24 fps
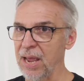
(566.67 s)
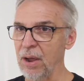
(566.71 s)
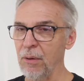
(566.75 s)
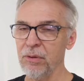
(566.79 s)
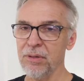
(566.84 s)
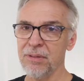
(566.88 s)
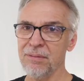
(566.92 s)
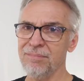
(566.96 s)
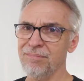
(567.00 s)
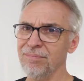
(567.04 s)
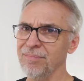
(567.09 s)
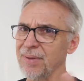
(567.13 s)
I
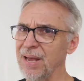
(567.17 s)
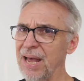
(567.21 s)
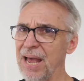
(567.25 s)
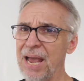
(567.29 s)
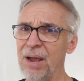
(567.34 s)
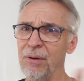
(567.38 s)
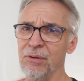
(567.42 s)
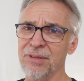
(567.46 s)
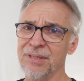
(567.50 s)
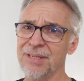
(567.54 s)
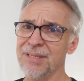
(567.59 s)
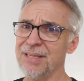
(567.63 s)
would,
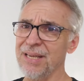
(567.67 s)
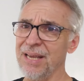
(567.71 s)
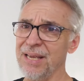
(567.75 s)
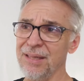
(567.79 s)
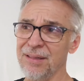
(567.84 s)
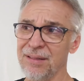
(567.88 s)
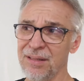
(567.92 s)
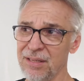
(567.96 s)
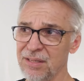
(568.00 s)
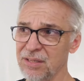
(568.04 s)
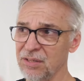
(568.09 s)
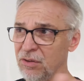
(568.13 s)
I would say
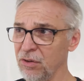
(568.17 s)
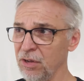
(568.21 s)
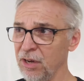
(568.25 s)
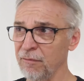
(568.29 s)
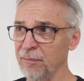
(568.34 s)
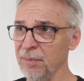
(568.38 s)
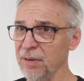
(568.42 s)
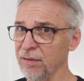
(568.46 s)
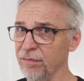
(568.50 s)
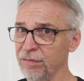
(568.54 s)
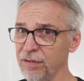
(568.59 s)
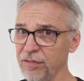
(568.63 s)
this could have
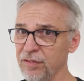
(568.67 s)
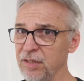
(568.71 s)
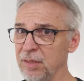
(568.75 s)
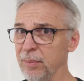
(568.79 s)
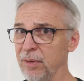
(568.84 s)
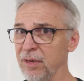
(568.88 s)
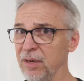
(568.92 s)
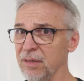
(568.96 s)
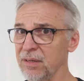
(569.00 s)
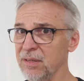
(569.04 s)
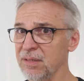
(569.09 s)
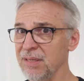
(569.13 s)
been 50
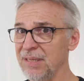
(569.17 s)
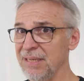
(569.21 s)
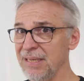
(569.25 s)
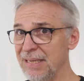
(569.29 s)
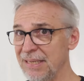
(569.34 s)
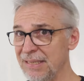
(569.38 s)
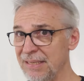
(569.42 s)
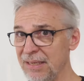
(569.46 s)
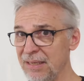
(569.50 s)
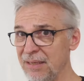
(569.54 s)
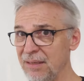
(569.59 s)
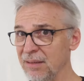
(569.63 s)
bucks,
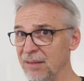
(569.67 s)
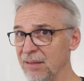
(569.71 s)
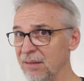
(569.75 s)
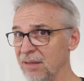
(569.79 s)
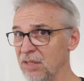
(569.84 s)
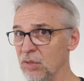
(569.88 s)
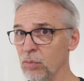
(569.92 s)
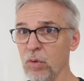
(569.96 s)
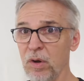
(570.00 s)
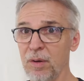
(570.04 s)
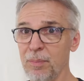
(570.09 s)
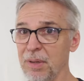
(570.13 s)
easy.
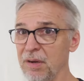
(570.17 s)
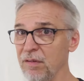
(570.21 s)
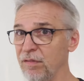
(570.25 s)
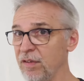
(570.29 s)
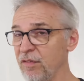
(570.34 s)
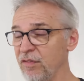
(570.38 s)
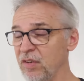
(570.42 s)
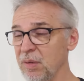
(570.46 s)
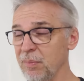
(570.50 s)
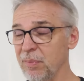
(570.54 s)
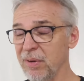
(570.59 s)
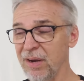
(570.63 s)
This would have been
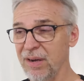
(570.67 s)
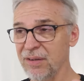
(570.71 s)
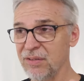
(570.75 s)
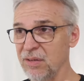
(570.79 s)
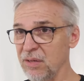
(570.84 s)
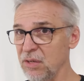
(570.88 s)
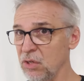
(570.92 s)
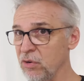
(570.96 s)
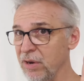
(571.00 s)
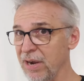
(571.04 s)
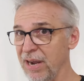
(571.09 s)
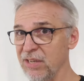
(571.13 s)
50 bucks
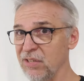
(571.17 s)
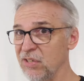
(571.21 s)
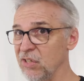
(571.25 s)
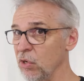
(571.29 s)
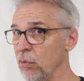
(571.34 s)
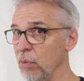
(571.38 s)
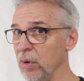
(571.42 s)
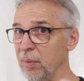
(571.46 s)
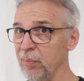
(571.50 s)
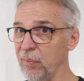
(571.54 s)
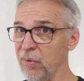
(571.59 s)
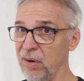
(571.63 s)
and you guys
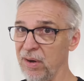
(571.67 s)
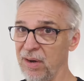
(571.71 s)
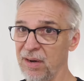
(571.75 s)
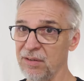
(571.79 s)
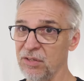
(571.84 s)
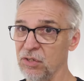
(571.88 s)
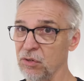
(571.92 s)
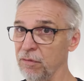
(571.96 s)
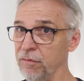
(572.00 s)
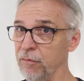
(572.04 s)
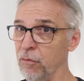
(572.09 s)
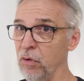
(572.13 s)
still would have bought
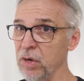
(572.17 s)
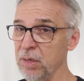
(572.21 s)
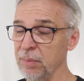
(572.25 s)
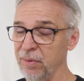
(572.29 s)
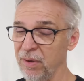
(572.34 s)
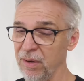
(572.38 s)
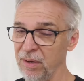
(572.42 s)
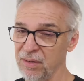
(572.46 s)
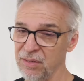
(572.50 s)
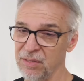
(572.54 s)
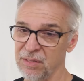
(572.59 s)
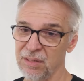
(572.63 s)
it. So 40
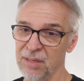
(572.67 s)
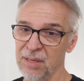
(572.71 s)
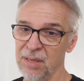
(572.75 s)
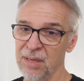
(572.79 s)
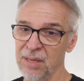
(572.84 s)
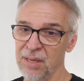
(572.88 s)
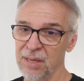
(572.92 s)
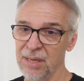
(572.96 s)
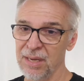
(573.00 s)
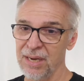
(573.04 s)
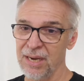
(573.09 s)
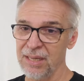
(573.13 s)
bucks,
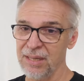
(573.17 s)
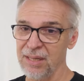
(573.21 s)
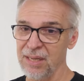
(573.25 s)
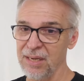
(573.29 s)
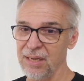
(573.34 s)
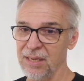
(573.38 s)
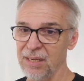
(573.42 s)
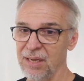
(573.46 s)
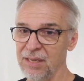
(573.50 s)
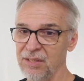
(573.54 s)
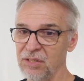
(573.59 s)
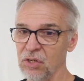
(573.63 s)
I
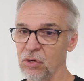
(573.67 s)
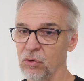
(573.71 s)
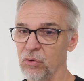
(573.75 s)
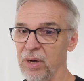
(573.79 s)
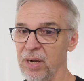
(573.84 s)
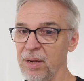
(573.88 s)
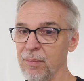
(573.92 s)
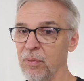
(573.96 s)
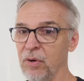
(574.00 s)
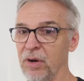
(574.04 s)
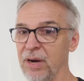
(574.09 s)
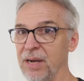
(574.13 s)
think it's a
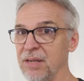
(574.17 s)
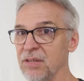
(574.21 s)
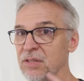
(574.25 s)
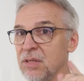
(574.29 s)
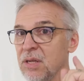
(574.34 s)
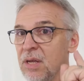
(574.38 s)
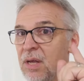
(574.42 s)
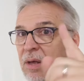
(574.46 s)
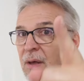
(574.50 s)
great price.